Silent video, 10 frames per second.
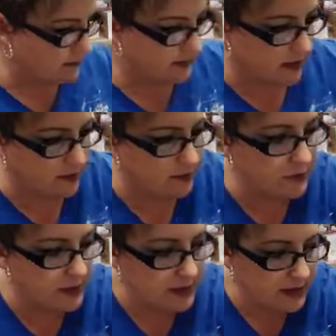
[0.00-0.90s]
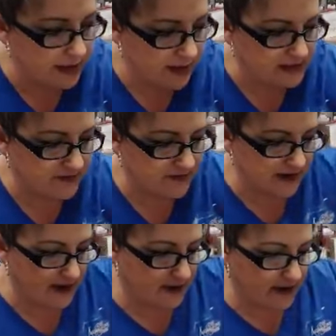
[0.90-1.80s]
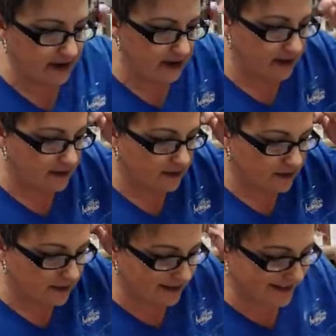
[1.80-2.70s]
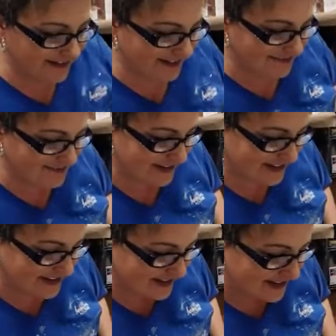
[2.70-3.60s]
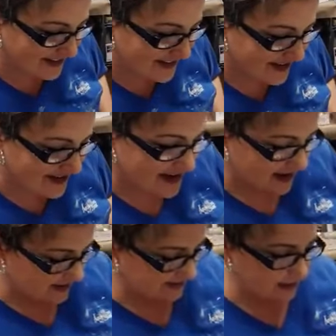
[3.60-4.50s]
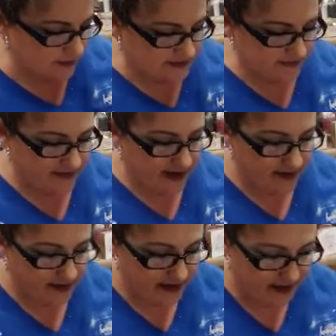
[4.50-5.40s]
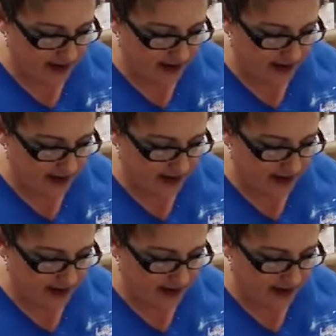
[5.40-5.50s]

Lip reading: So it's very, Melissa. So it's very